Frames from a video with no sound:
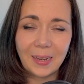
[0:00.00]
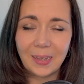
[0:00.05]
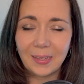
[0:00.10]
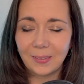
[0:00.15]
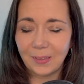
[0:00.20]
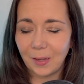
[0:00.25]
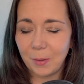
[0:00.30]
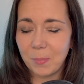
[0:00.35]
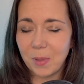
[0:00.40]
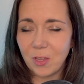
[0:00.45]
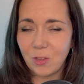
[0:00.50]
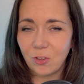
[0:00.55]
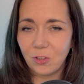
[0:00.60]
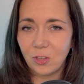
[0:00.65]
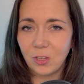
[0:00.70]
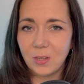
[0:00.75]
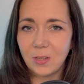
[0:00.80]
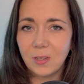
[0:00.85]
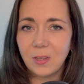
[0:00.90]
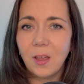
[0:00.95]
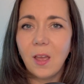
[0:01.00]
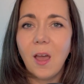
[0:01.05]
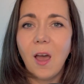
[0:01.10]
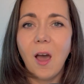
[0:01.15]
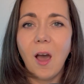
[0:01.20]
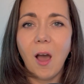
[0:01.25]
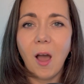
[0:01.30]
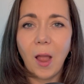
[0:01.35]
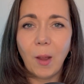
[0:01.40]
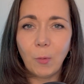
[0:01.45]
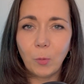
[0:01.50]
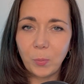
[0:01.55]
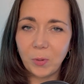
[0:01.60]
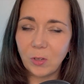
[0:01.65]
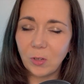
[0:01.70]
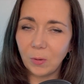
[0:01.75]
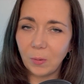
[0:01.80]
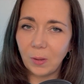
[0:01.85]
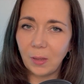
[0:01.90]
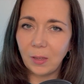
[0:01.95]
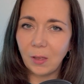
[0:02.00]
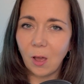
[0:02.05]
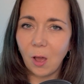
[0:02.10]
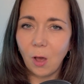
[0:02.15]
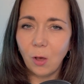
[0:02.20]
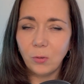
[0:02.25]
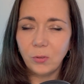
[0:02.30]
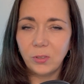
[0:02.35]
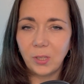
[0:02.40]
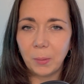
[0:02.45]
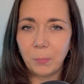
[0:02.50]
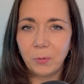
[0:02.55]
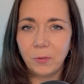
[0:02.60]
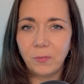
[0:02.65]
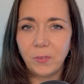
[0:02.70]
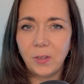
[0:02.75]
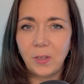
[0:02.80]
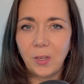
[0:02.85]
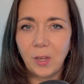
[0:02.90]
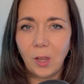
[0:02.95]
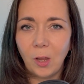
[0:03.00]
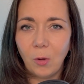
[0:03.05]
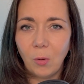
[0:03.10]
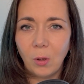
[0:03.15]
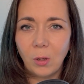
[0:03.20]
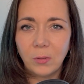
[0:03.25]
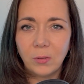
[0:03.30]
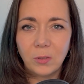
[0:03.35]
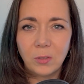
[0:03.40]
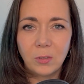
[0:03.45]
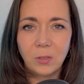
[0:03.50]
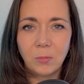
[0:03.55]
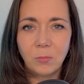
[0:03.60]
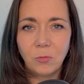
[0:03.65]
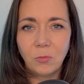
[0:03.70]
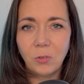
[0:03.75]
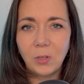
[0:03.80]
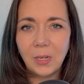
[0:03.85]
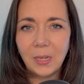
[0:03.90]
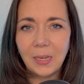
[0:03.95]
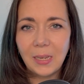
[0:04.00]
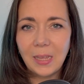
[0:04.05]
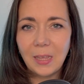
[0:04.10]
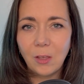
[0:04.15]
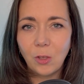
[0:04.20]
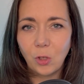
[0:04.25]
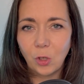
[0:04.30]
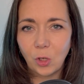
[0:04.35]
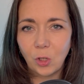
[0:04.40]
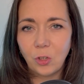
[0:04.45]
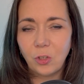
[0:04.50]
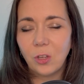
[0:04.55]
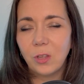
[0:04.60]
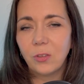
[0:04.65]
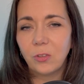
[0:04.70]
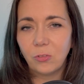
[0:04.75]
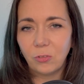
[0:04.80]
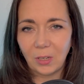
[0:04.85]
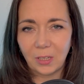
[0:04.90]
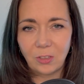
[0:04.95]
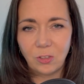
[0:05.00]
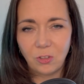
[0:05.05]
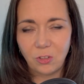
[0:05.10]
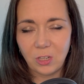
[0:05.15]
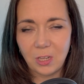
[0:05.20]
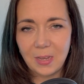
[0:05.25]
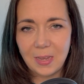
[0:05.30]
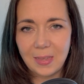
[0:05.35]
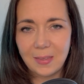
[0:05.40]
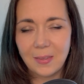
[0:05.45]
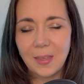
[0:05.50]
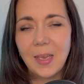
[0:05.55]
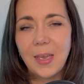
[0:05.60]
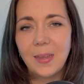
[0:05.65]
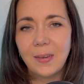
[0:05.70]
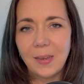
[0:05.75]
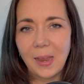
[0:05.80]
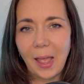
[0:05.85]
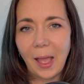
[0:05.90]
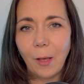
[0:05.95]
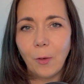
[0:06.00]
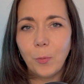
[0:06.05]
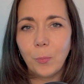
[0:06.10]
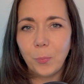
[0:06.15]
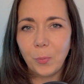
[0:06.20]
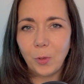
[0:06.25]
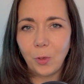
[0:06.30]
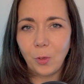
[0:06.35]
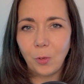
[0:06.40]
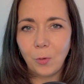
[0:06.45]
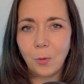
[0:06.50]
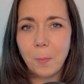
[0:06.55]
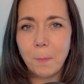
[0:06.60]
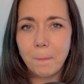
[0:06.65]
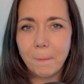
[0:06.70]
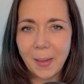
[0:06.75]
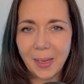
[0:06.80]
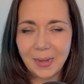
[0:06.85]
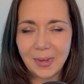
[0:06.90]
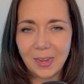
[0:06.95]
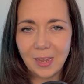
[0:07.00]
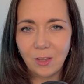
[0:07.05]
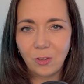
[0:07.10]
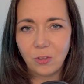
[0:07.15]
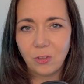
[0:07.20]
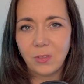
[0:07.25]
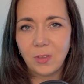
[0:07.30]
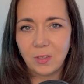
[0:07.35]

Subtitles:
as I mentioned, I will be doing a whole separate video on some really good strategies to help you manage the